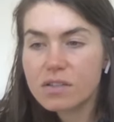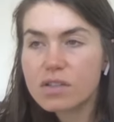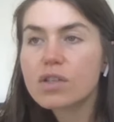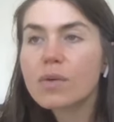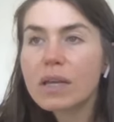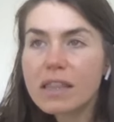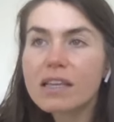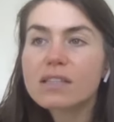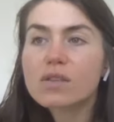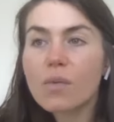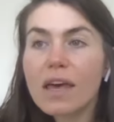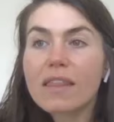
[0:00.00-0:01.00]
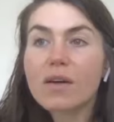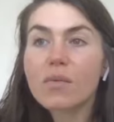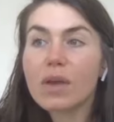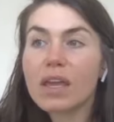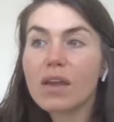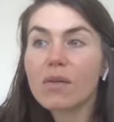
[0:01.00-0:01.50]
doing things the way that
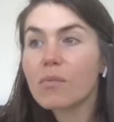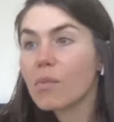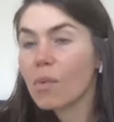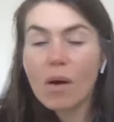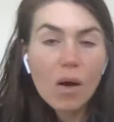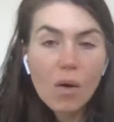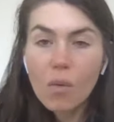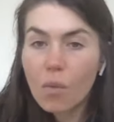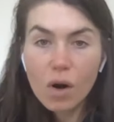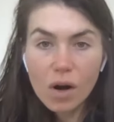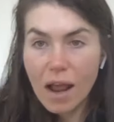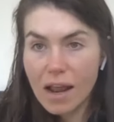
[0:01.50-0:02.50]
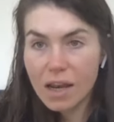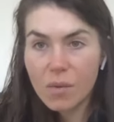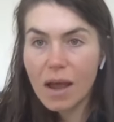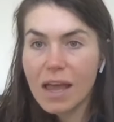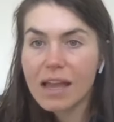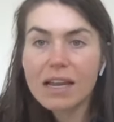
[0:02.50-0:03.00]
we were
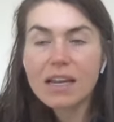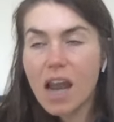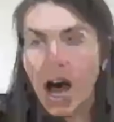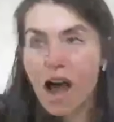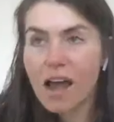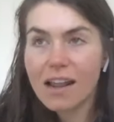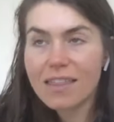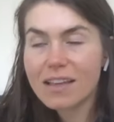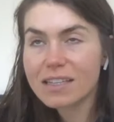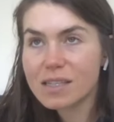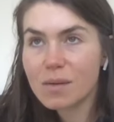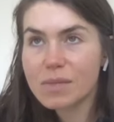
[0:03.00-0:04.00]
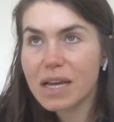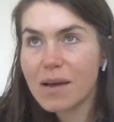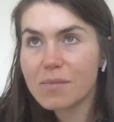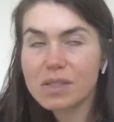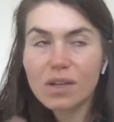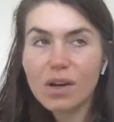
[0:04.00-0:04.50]
anyway, and not, I think
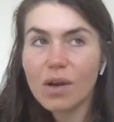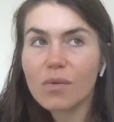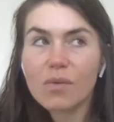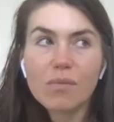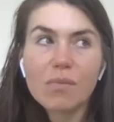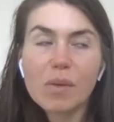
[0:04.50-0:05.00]
sometimes, you know,